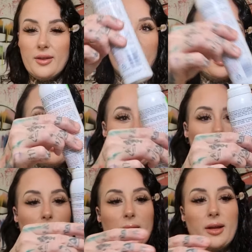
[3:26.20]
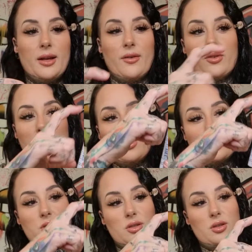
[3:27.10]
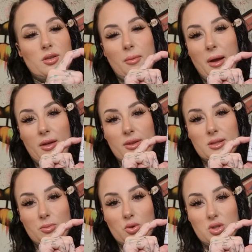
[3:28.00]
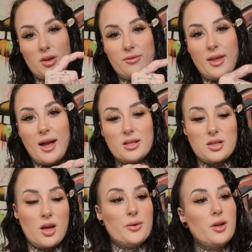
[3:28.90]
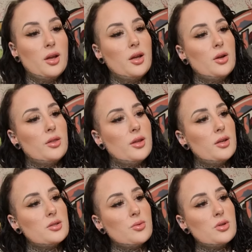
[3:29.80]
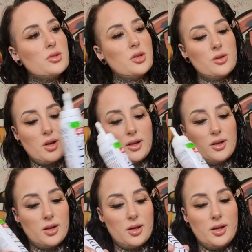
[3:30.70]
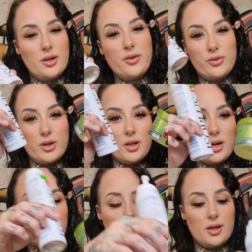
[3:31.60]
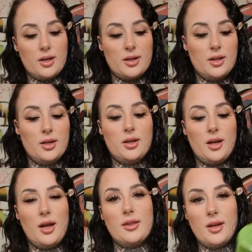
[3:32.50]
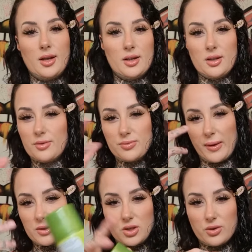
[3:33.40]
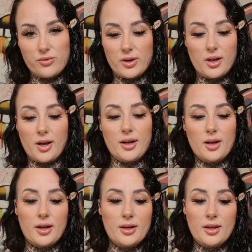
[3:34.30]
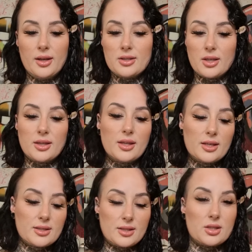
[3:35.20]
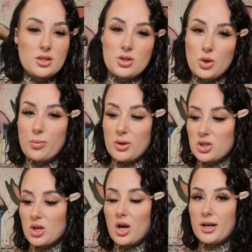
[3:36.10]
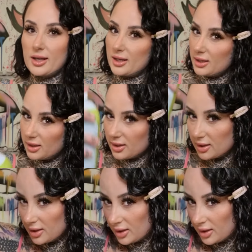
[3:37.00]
And then probably I've used about this much of that. So this was £2.99, £3.99. And then about £2, £3.99. So this is super shiny.